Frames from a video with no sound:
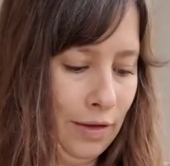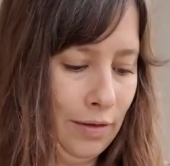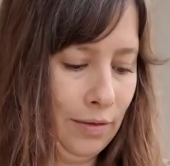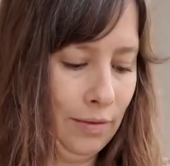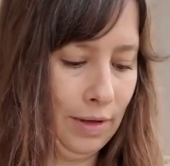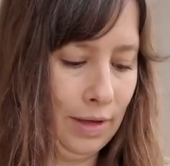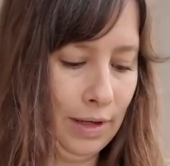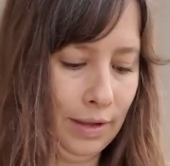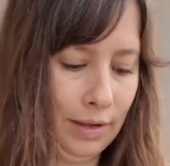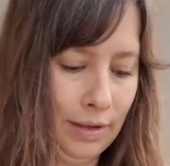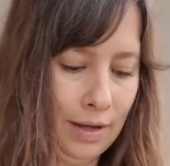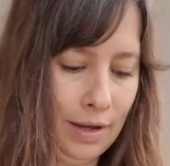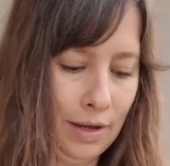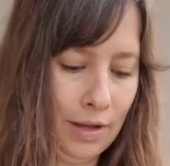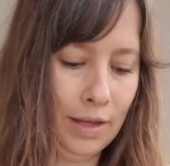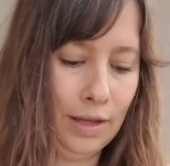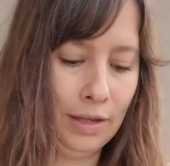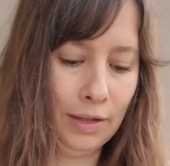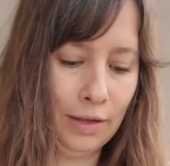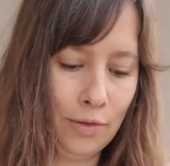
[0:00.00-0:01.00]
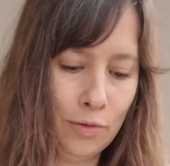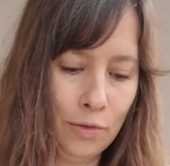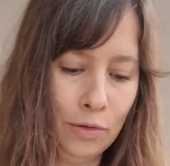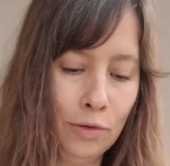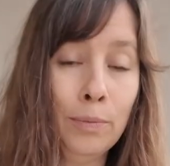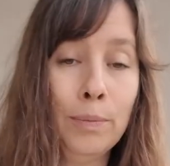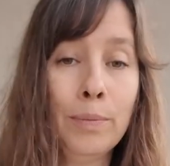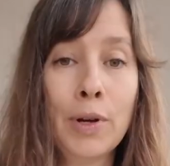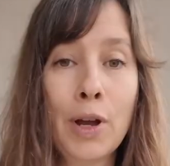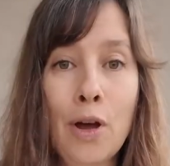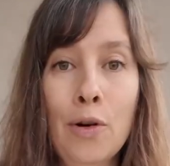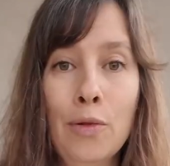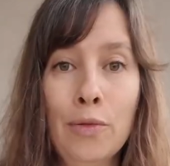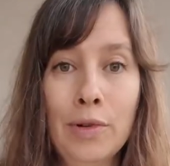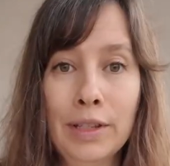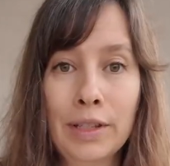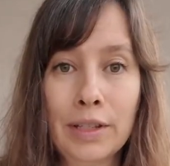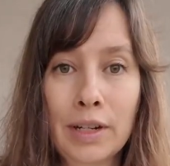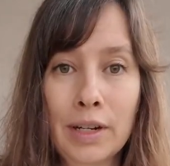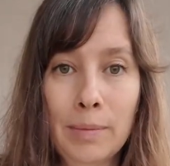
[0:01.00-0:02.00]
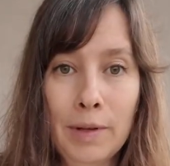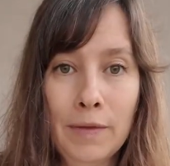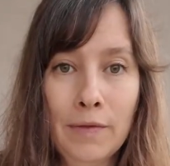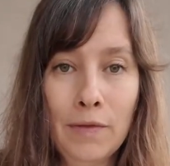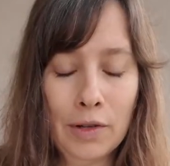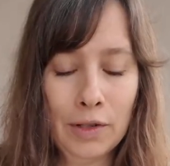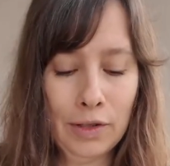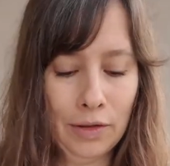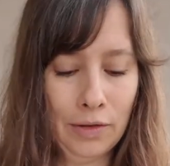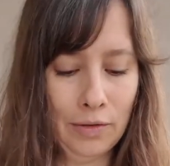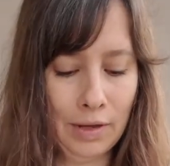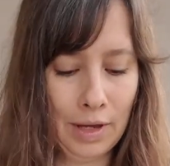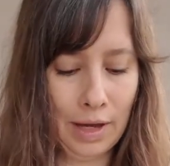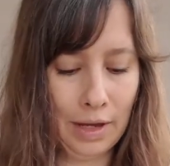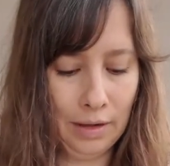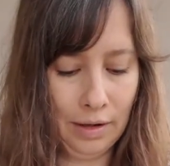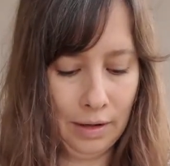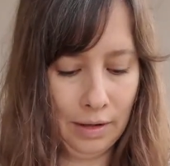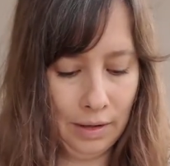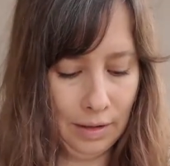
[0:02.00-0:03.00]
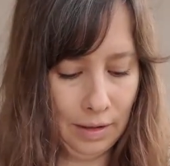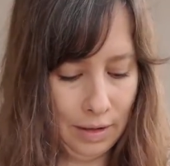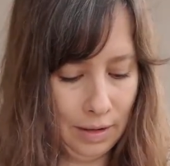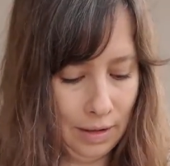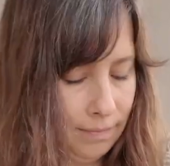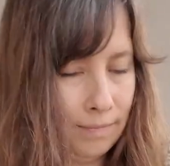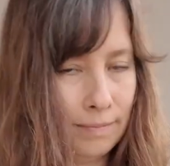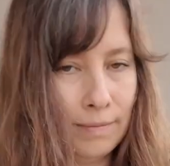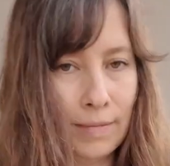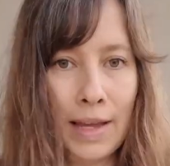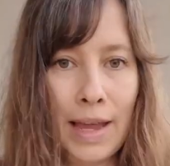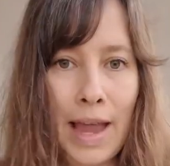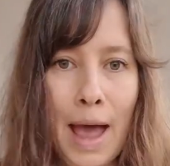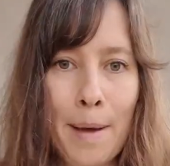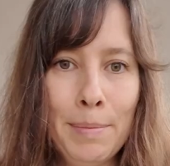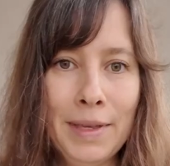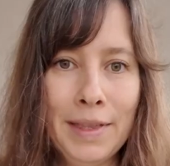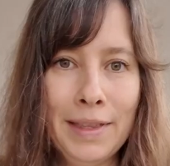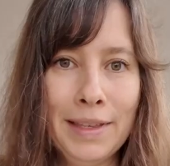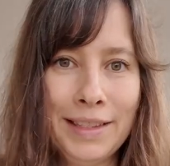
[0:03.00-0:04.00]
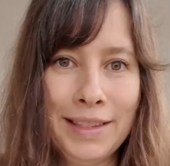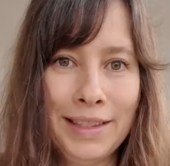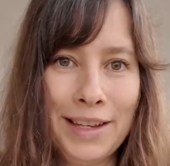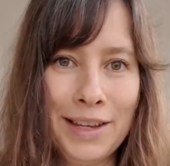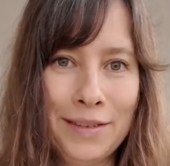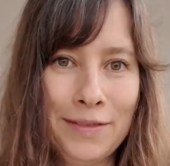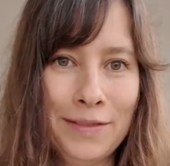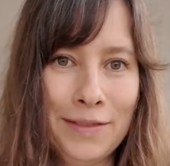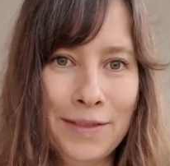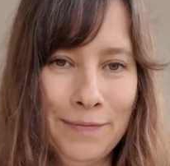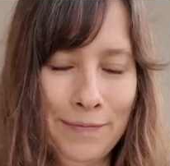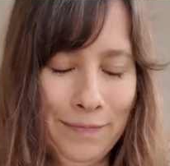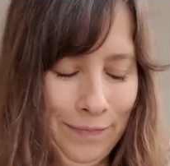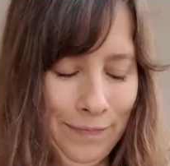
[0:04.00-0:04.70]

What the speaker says: through this. This whole coat is gonna be forced through that little gap in the sleeve.